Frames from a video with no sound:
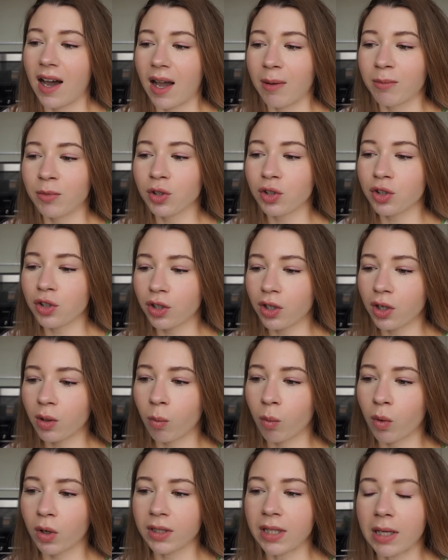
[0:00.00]
I'm not sure
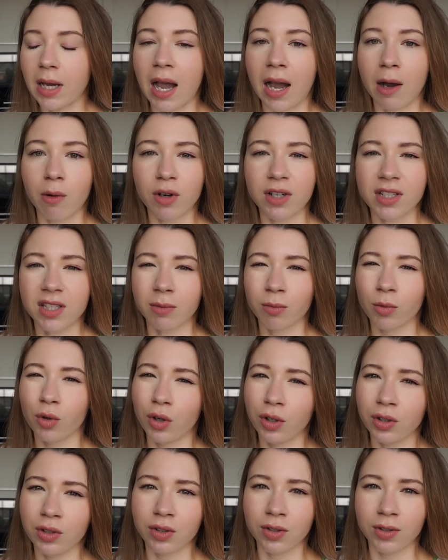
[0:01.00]
what hours I'm
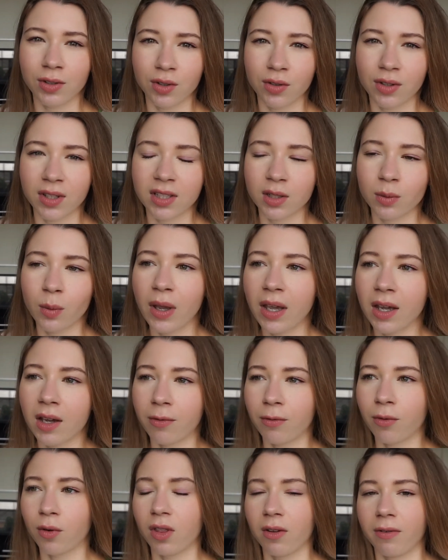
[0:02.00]
going to do this week
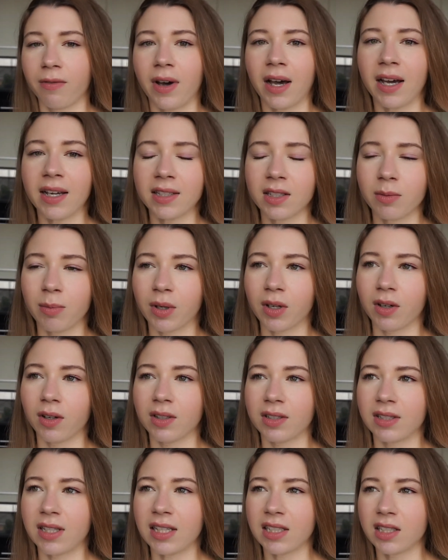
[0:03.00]
for the fast,
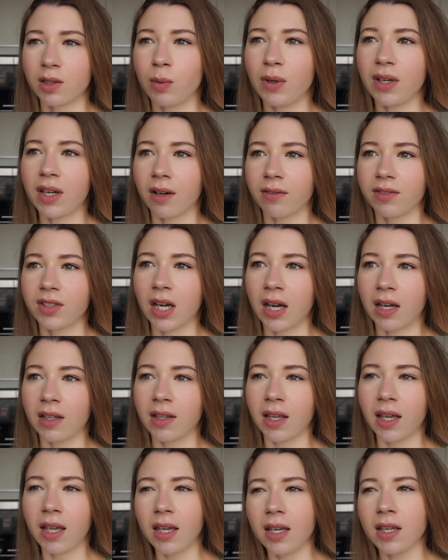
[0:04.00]
because last week I've done
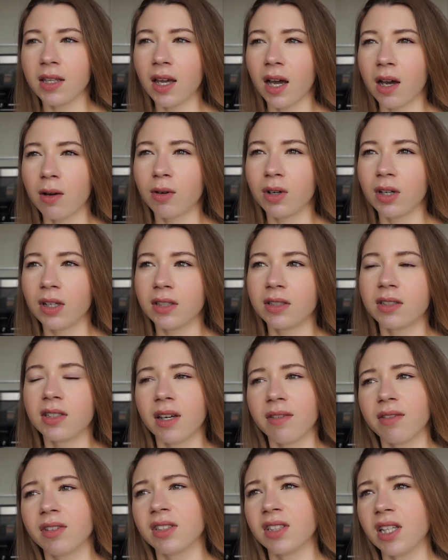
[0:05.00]
8 hours,
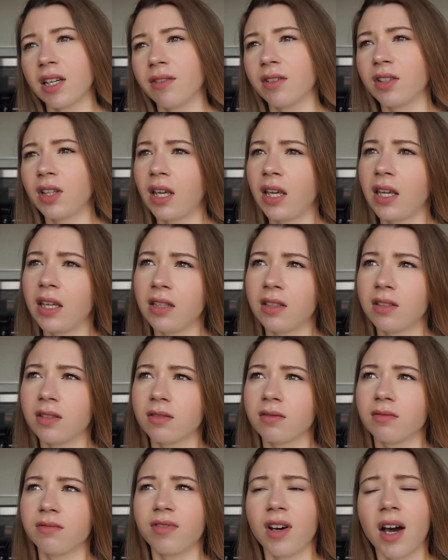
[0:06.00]
7, 7, 8,
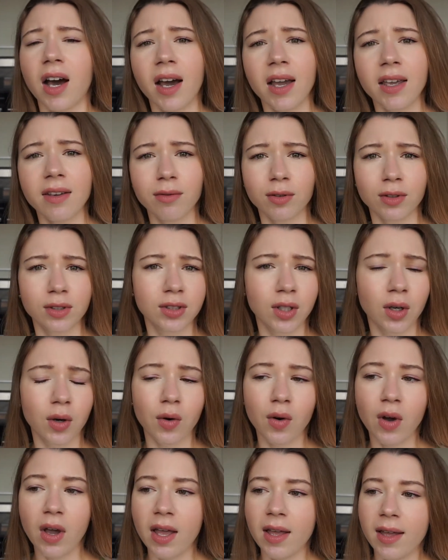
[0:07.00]
5 or
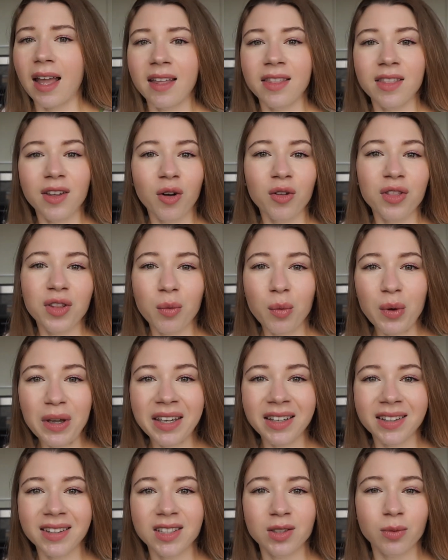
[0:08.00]
so, and on the
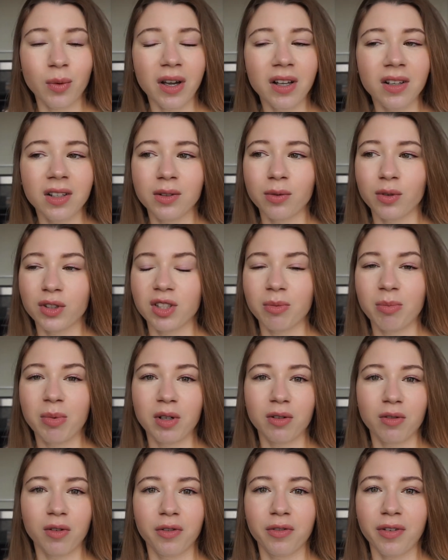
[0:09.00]
weekend as well it was a
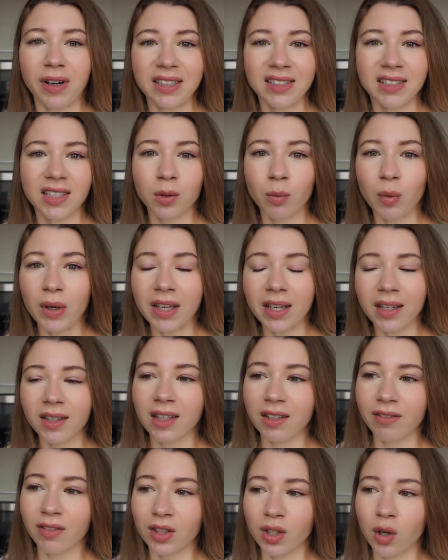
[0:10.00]
bit of a fasting
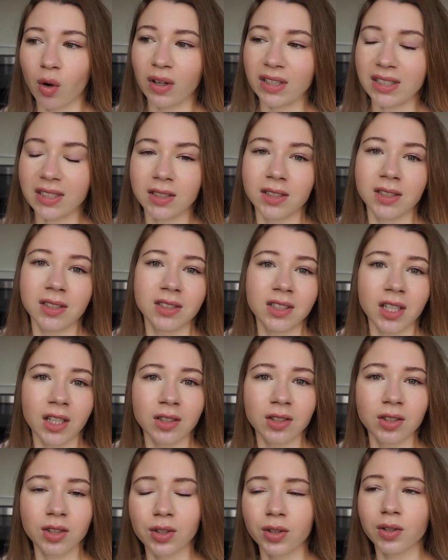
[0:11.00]
weekend, even though I didn't
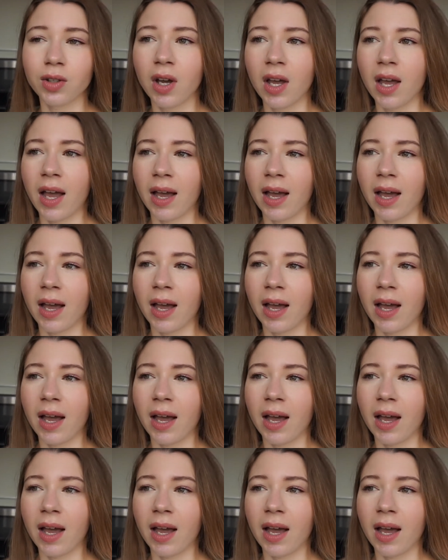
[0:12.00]
intend to,